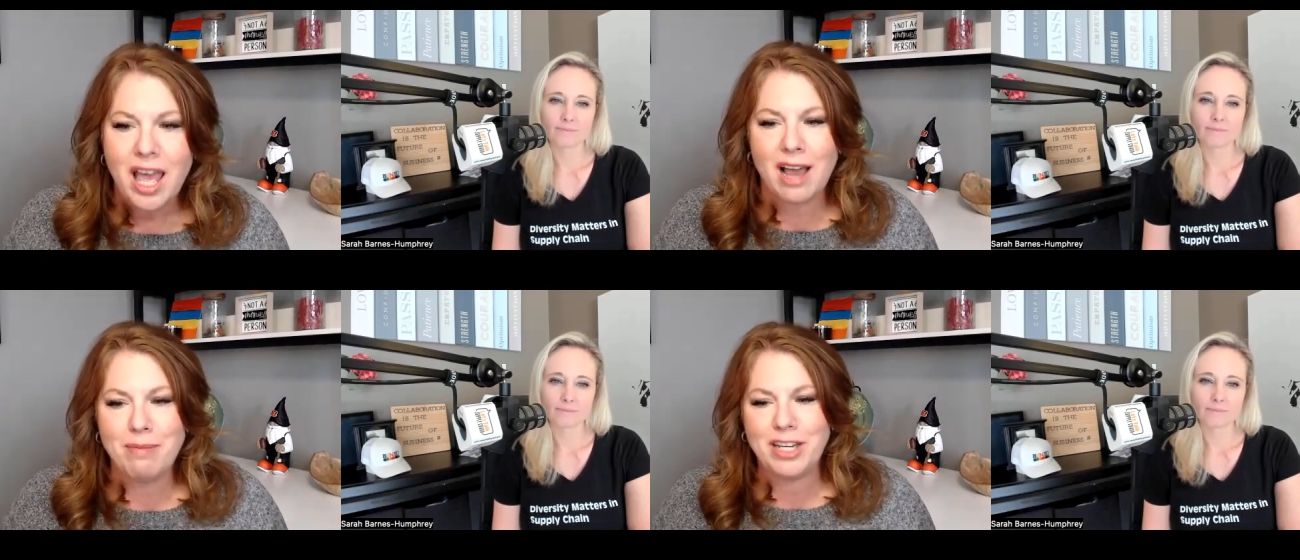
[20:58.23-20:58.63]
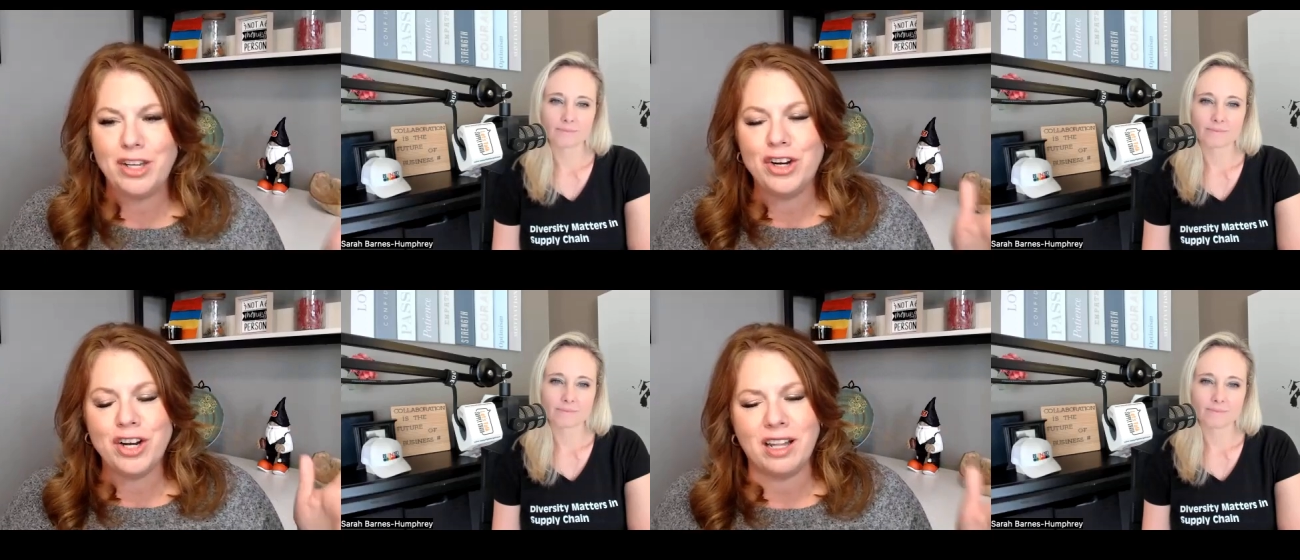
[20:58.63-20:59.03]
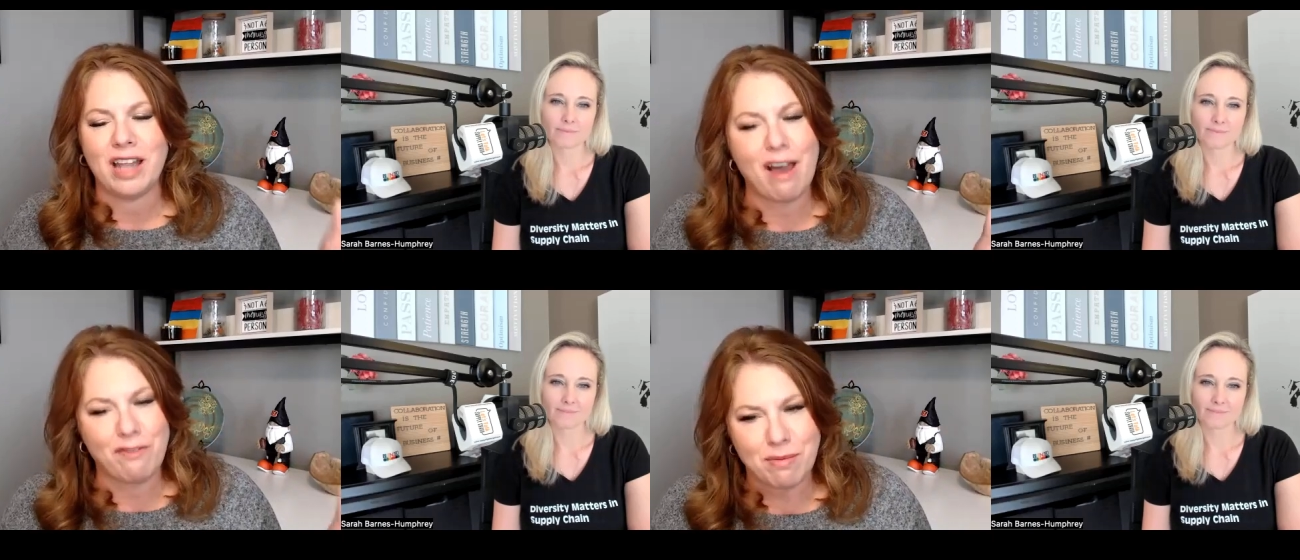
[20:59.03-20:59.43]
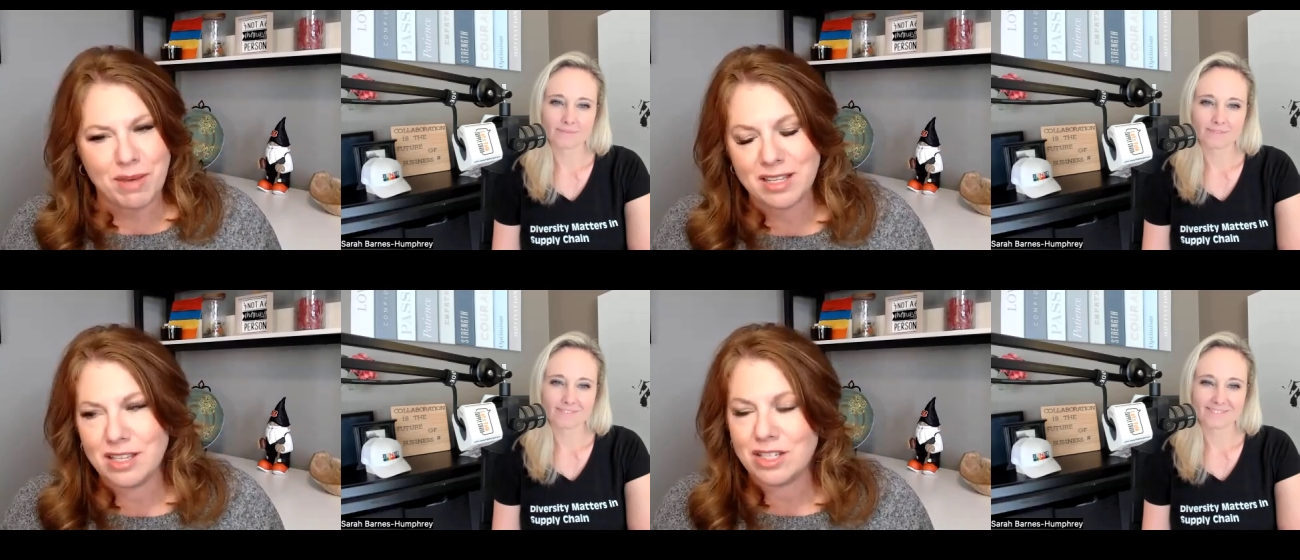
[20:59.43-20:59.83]
Speaker 1: i mean you're gonna laugh at me
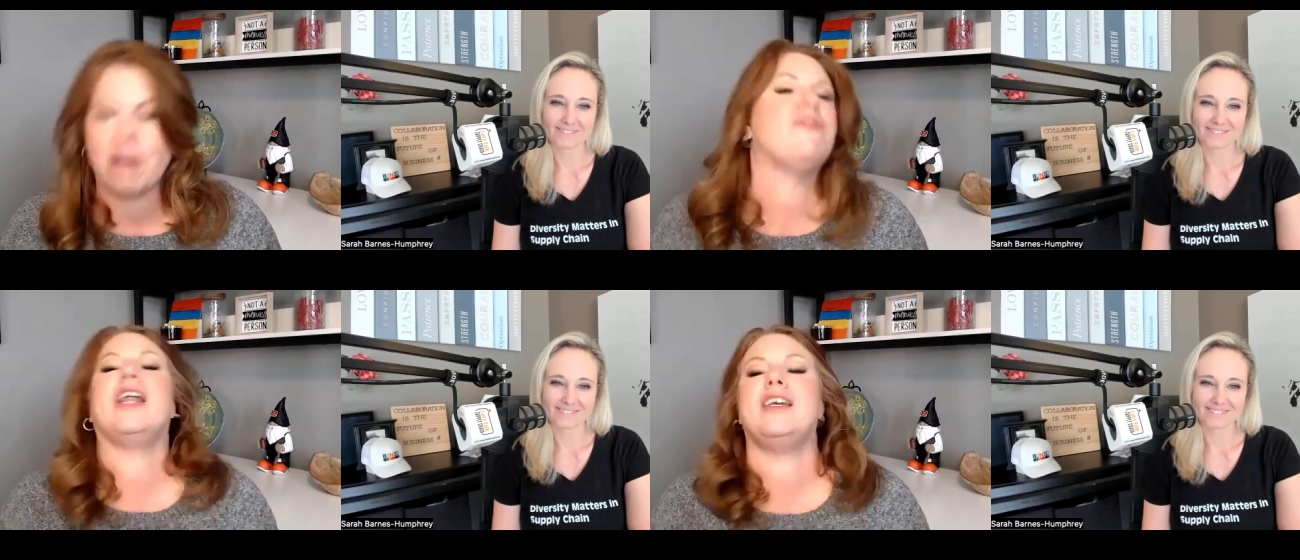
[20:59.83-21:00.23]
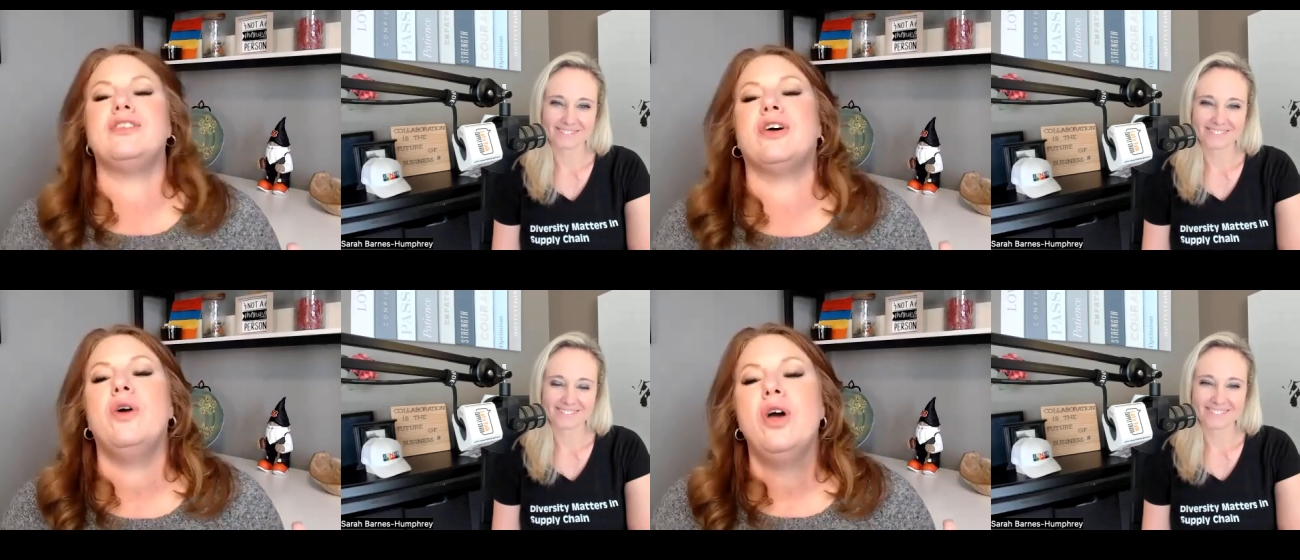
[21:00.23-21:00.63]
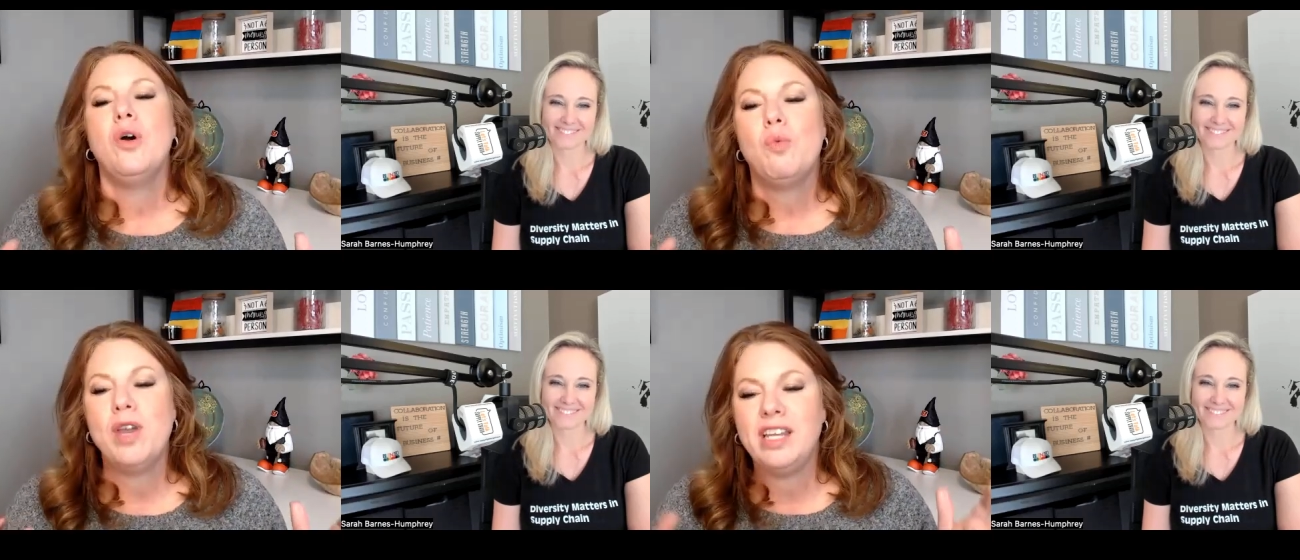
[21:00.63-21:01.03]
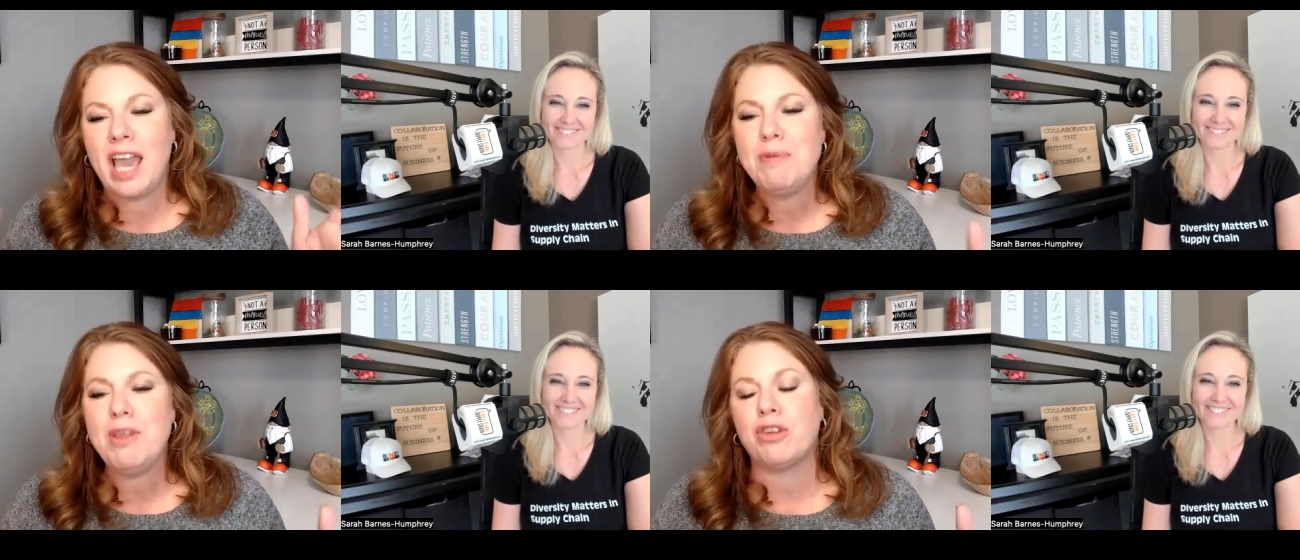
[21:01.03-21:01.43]
this is so funny so when
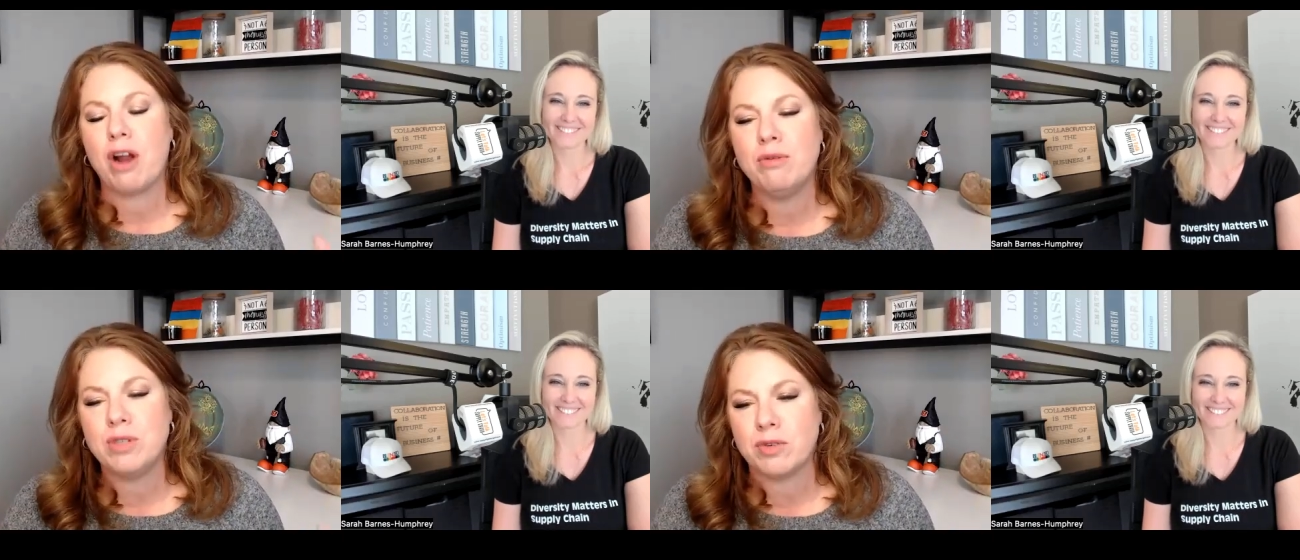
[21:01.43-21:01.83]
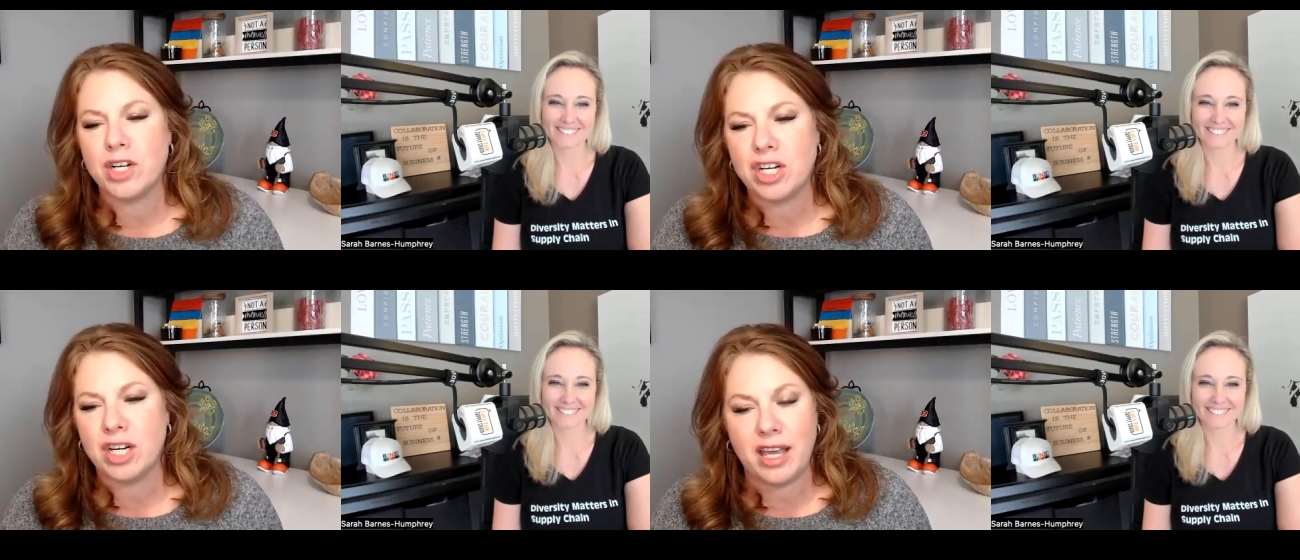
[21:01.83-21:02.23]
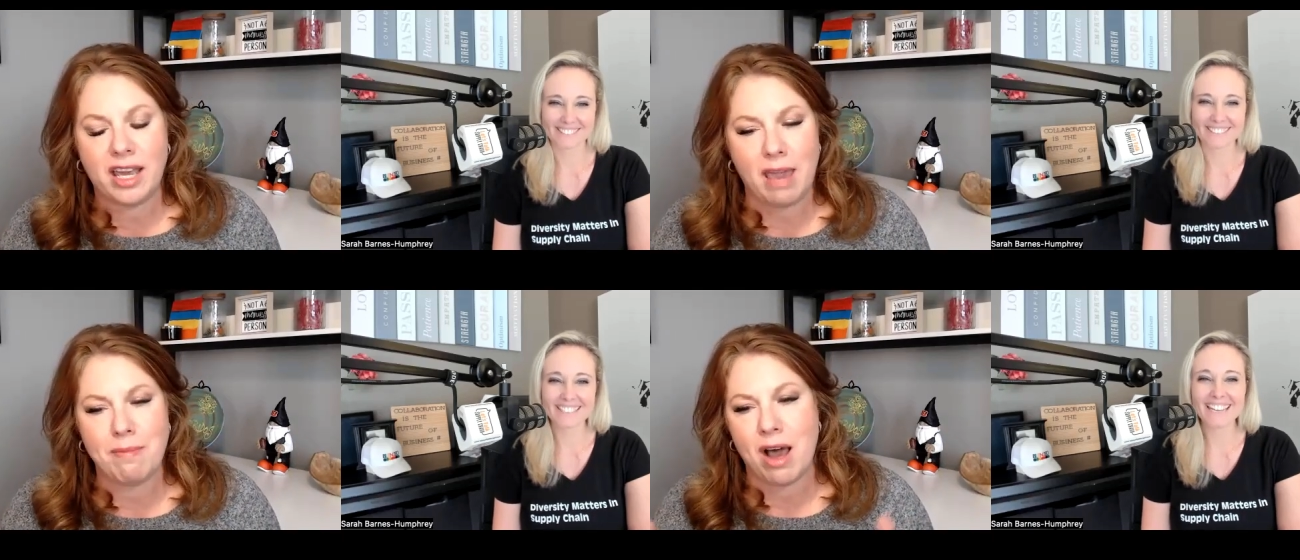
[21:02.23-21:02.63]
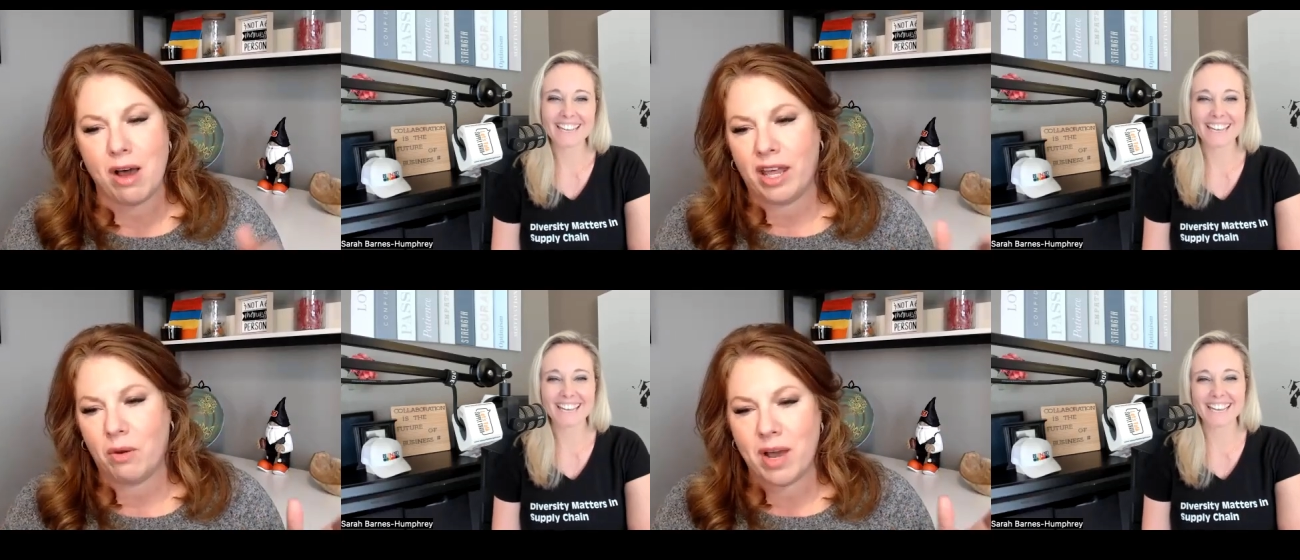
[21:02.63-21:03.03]
game of thrones originally came
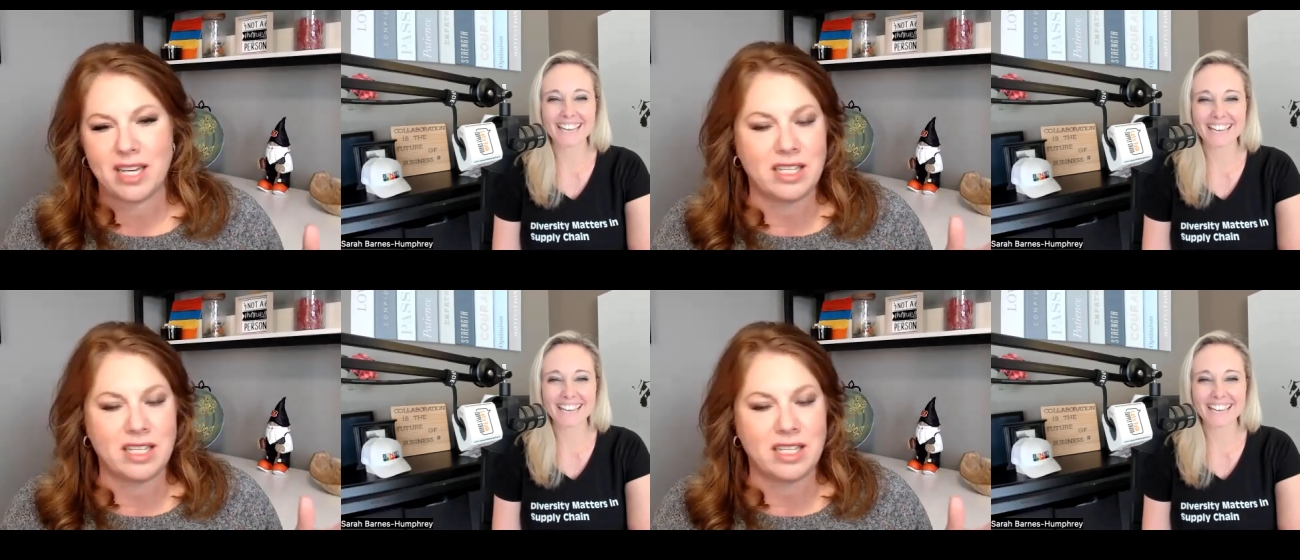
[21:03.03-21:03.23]
out like what